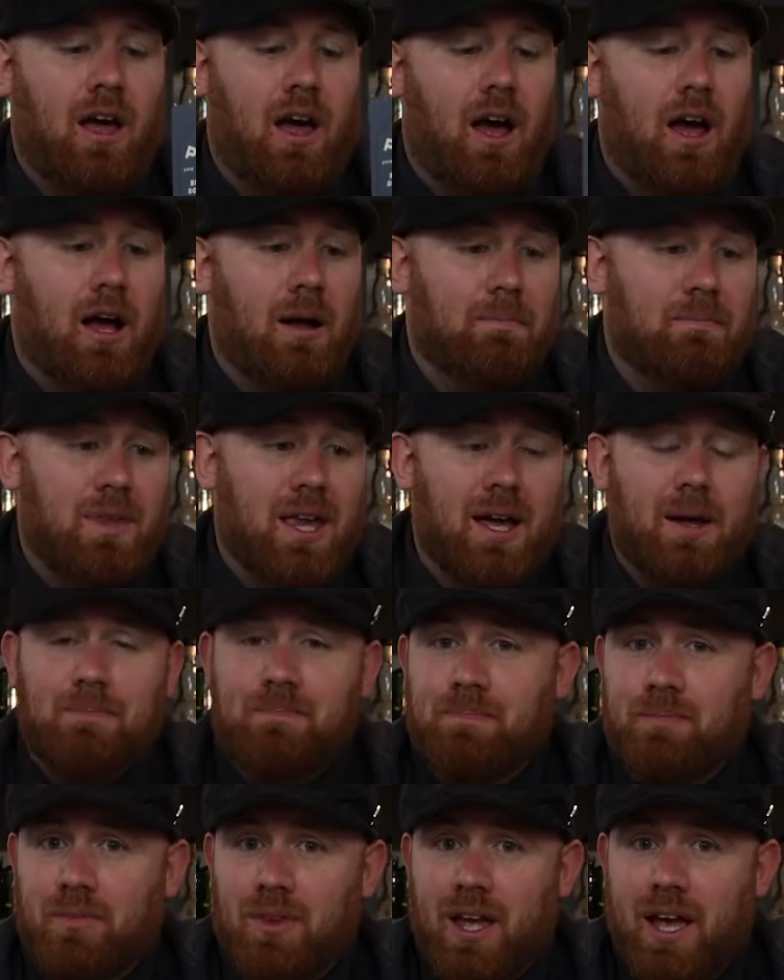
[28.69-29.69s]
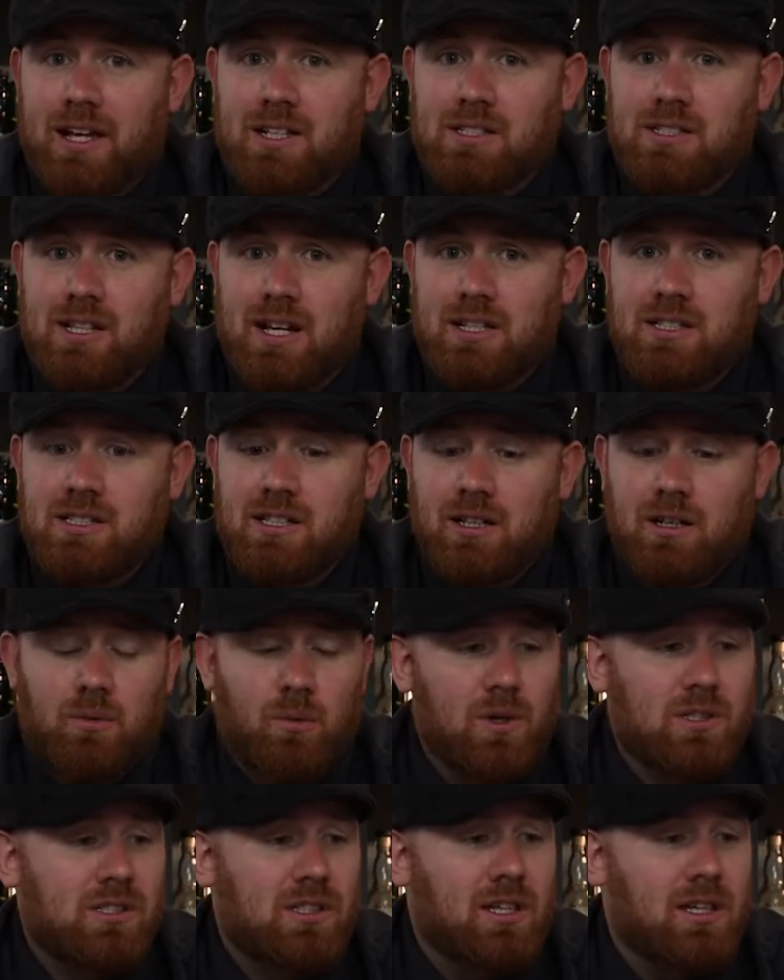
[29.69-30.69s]
Um, yeah, exciting
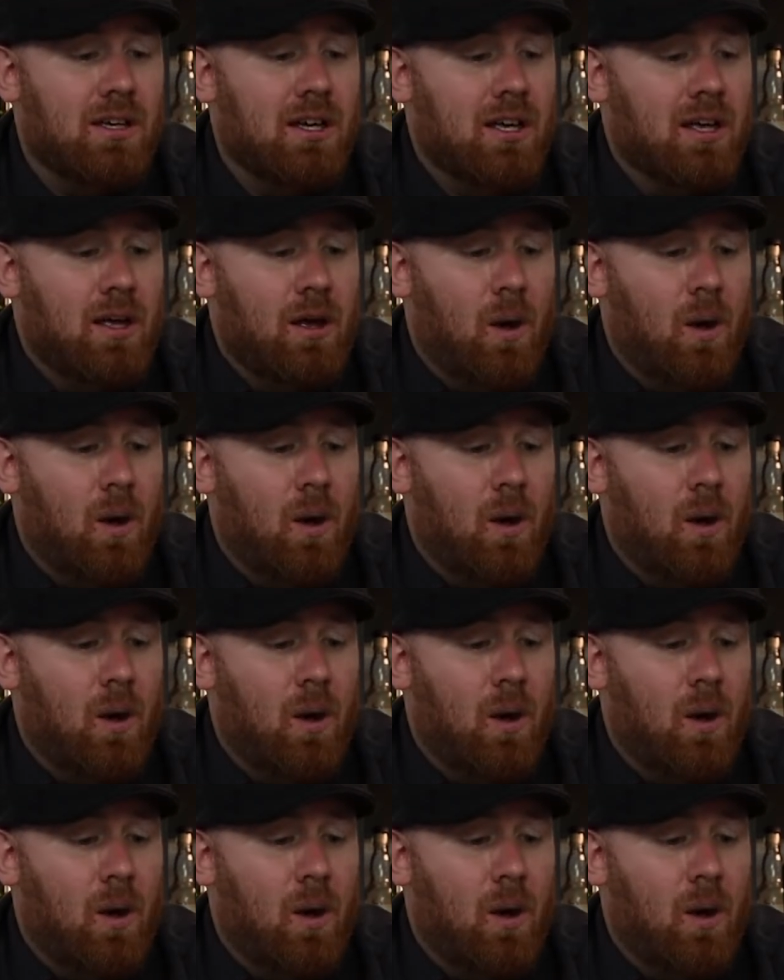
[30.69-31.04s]
whiskey.